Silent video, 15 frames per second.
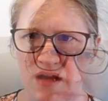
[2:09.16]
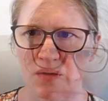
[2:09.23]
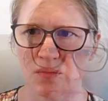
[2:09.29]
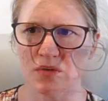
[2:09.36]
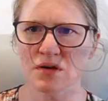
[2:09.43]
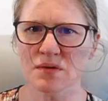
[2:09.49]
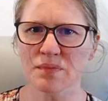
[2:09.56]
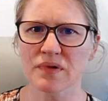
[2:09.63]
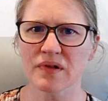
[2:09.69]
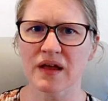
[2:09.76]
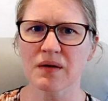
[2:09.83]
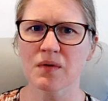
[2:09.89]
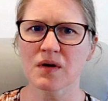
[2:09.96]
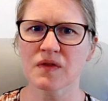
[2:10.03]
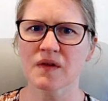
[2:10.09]
And we're going to
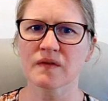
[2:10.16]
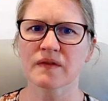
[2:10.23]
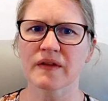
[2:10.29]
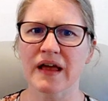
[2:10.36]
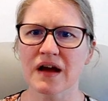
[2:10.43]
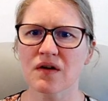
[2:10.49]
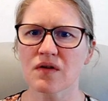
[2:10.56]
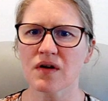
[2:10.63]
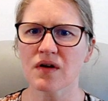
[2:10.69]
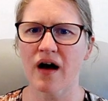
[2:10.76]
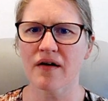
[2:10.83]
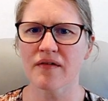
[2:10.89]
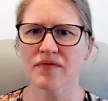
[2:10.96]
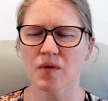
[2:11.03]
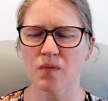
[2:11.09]
play with the layout
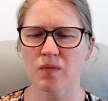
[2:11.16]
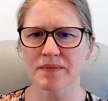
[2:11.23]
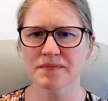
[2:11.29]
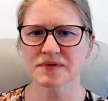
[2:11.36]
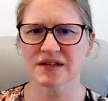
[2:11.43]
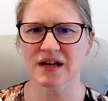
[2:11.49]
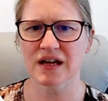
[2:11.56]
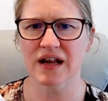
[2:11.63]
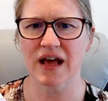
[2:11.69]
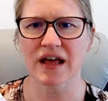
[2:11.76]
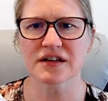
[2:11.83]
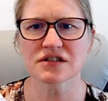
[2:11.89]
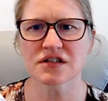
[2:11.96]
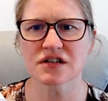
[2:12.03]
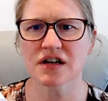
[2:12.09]
of the website
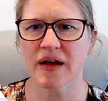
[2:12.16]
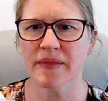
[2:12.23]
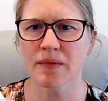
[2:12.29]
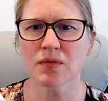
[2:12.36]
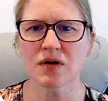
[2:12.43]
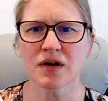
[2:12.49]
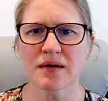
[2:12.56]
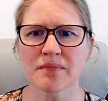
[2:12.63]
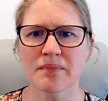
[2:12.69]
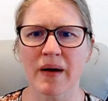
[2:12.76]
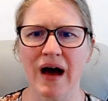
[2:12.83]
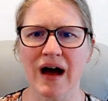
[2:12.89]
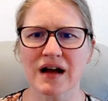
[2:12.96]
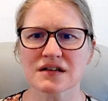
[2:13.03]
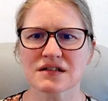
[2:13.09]
editor, and then we'll come
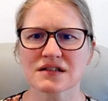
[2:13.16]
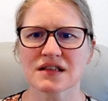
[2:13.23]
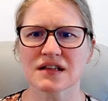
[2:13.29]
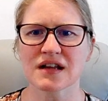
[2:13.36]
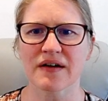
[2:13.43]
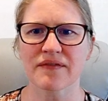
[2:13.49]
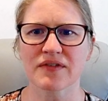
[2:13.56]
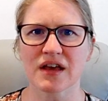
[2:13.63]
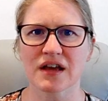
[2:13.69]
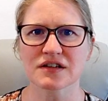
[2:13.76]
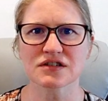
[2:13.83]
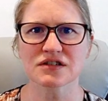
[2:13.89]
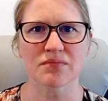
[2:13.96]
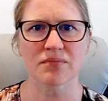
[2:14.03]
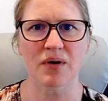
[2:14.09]
back to the
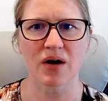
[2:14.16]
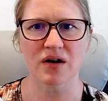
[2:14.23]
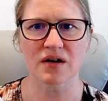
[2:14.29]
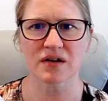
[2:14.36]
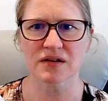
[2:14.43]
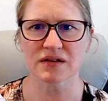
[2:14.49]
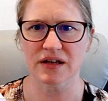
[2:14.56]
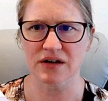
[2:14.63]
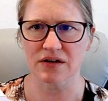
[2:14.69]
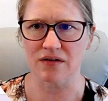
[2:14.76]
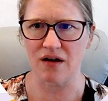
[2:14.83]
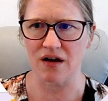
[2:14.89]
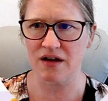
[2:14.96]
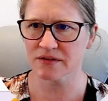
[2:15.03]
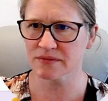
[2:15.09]
navigation bar later
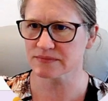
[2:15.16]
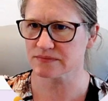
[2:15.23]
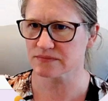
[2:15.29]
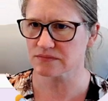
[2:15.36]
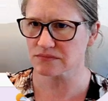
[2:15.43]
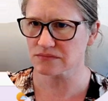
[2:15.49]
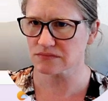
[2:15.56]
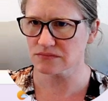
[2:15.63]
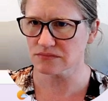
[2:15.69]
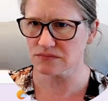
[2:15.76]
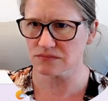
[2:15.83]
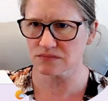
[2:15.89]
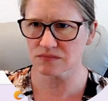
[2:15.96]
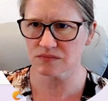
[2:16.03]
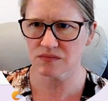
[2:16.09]
on.
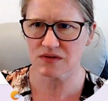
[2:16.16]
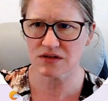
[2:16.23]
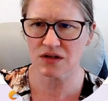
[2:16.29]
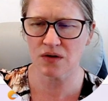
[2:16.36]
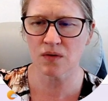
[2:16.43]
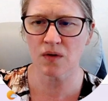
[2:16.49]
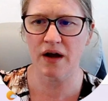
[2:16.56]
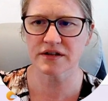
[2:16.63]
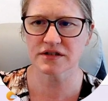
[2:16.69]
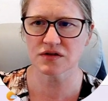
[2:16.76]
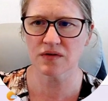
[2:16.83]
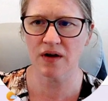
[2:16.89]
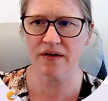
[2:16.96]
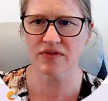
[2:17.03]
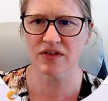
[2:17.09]
So I
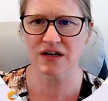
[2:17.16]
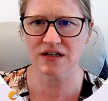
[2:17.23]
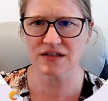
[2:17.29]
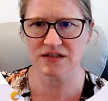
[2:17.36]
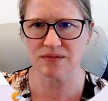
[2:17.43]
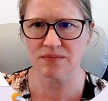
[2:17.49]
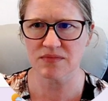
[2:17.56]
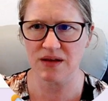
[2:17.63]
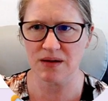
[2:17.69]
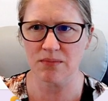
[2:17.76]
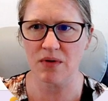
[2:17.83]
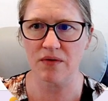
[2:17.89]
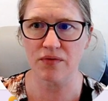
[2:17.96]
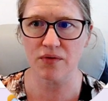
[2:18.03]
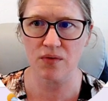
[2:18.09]
do have the custom
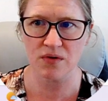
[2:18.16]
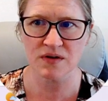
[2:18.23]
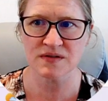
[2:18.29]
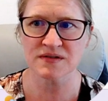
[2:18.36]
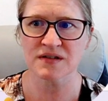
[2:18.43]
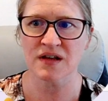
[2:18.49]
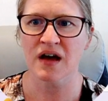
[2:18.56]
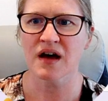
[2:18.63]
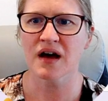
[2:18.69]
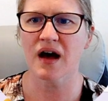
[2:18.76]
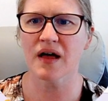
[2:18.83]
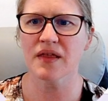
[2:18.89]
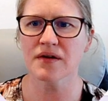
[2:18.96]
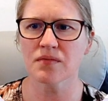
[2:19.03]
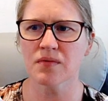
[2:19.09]
theme, of course.
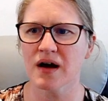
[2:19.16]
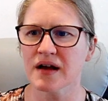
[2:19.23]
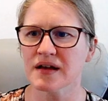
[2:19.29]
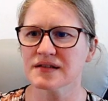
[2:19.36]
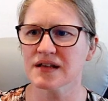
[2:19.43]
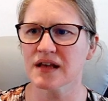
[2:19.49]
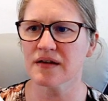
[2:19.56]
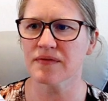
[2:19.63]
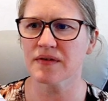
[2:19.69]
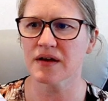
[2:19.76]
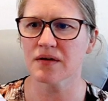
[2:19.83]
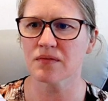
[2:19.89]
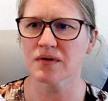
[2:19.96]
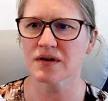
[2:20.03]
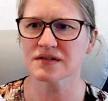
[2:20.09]
Otherwise, if
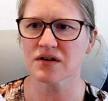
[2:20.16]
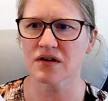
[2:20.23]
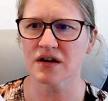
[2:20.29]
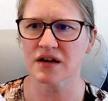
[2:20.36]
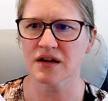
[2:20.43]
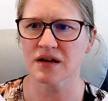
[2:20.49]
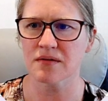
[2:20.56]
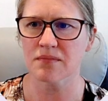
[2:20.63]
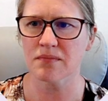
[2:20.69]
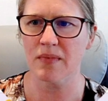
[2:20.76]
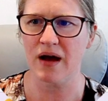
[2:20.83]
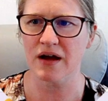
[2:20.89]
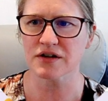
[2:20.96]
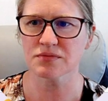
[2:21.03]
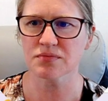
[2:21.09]
it was on
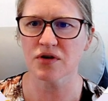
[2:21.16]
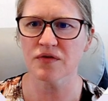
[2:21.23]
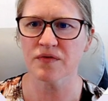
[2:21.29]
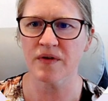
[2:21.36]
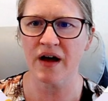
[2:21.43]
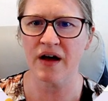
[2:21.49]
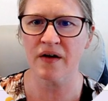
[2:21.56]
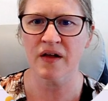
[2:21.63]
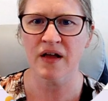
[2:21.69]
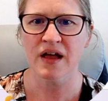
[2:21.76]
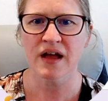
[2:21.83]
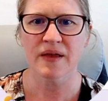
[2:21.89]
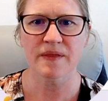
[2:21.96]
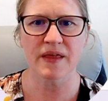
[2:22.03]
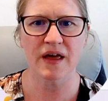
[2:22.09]
Match Profile,
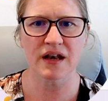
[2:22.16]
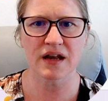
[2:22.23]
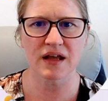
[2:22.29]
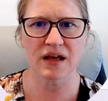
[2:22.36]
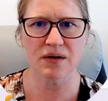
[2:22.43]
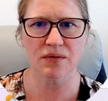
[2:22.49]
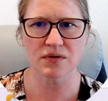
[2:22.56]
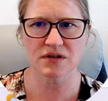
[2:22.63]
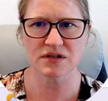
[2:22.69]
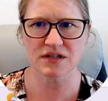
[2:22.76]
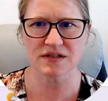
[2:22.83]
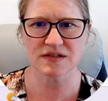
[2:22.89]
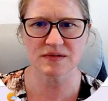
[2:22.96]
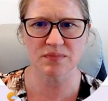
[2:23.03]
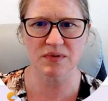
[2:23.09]
then it would
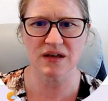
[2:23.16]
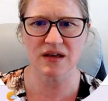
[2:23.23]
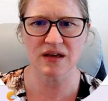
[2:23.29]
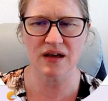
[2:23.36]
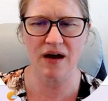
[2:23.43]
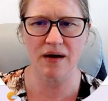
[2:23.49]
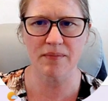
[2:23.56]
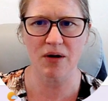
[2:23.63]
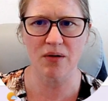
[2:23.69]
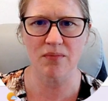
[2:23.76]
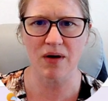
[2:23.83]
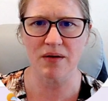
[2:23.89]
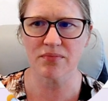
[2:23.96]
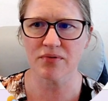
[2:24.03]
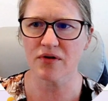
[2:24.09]
just be about
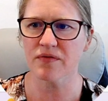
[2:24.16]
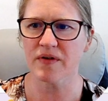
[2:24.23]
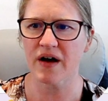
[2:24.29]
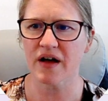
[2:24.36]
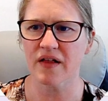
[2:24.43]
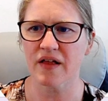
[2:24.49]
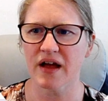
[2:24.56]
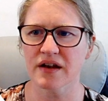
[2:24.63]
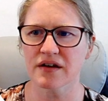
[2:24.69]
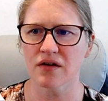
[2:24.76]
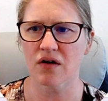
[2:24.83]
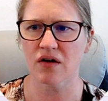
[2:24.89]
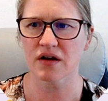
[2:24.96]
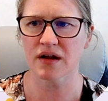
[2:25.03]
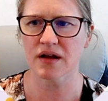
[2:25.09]
my profile and
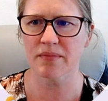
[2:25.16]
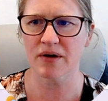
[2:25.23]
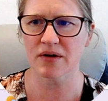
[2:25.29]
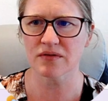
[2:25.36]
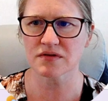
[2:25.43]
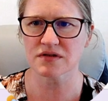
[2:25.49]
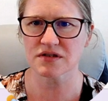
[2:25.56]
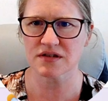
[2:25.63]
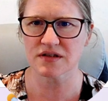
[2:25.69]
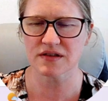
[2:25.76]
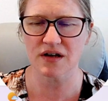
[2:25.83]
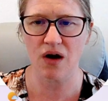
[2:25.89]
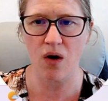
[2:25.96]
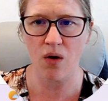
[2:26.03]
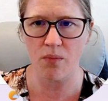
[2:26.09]
not about
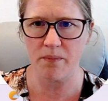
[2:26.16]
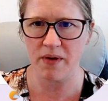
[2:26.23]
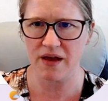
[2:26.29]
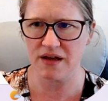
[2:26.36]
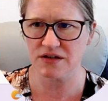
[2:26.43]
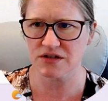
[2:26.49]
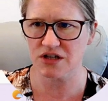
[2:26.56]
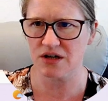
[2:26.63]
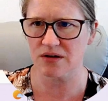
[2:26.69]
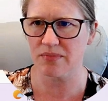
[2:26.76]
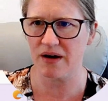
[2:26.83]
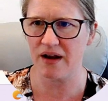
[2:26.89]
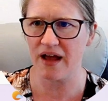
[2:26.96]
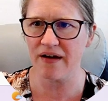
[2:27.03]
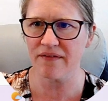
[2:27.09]
the home page here.
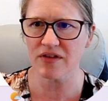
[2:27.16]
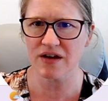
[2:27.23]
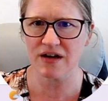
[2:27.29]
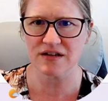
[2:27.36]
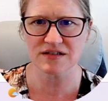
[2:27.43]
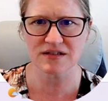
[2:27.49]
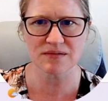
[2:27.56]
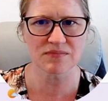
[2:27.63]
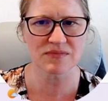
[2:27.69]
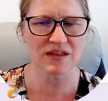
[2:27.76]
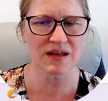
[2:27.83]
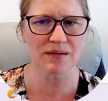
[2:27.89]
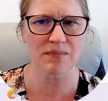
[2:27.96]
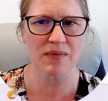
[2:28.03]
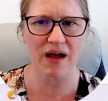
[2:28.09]
But I have the custom
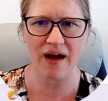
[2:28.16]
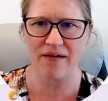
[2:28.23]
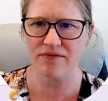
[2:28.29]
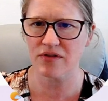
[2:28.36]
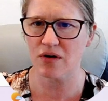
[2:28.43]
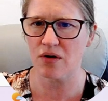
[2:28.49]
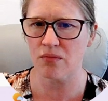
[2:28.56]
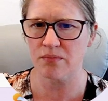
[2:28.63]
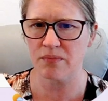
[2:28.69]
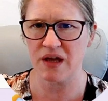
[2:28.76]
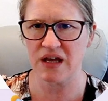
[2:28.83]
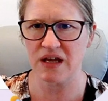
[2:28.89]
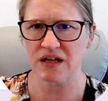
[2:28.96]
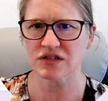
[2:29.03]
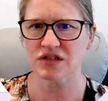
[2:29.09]
theme, I have the home
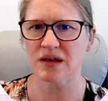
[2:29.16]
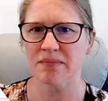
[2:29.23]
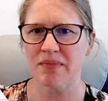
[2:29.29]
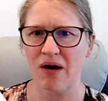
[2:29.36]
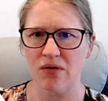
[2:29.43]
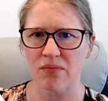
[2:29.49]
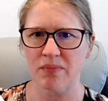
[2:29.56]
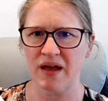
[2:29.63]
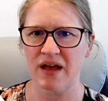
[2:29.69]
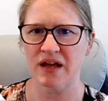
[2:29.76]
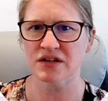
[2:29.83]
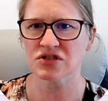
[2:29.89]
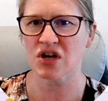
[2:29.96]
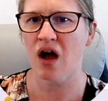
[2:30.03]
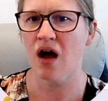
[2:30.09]
page, the about
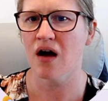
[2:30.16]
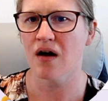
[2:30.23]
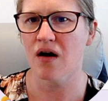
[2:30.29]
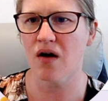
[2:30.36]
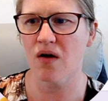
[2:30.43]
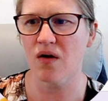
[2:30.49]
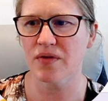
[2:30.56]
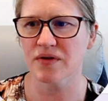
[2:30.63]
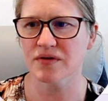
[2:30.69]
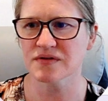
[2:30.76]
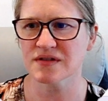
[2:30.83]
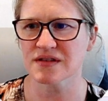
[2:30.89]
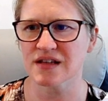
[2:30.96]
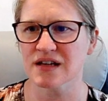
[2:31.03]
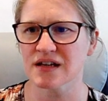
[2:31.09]
page, all
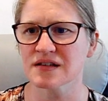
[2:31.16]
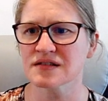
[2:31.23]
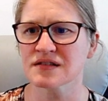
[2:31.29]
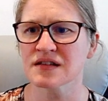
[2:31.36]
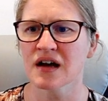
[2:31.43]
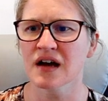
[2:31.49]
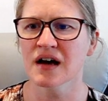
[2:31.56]
those things.